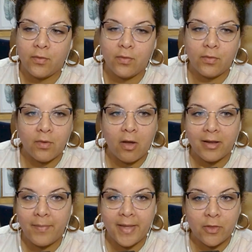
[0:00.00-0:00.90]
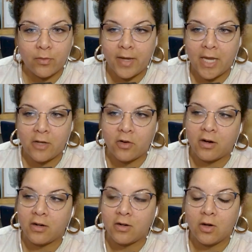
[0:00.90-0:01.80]
automated through
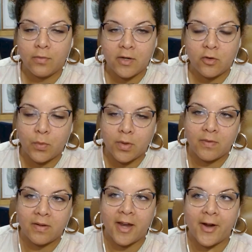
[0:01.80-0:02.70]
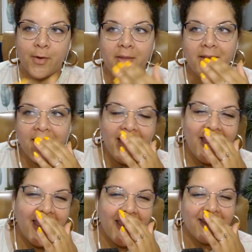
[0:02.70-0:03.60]
HR going toward retirement,
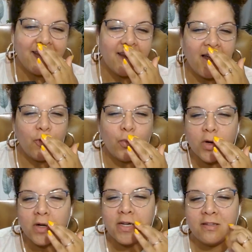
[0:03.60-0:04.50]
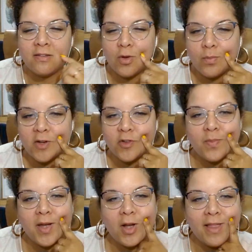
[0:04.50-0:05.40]
and not worry so much
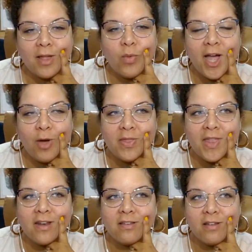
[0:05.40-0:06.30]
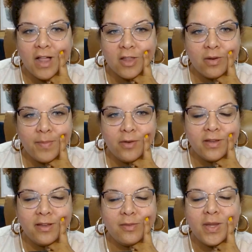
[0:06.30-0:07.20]
about like what that dollar amount
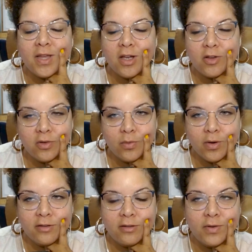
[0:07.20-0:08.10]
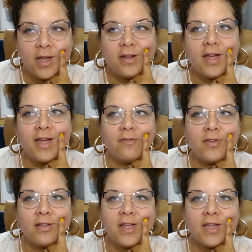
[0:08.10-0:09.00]
is because you are so young. I
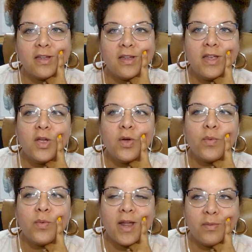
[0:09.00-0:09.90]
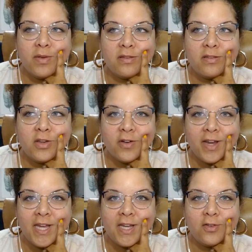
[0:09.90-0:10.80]
feel like when I was your
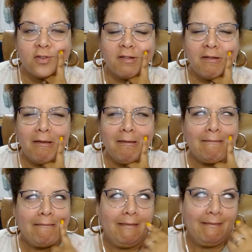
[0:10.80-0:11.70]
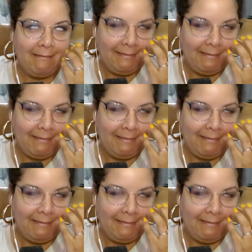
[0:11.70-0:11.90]
age, oh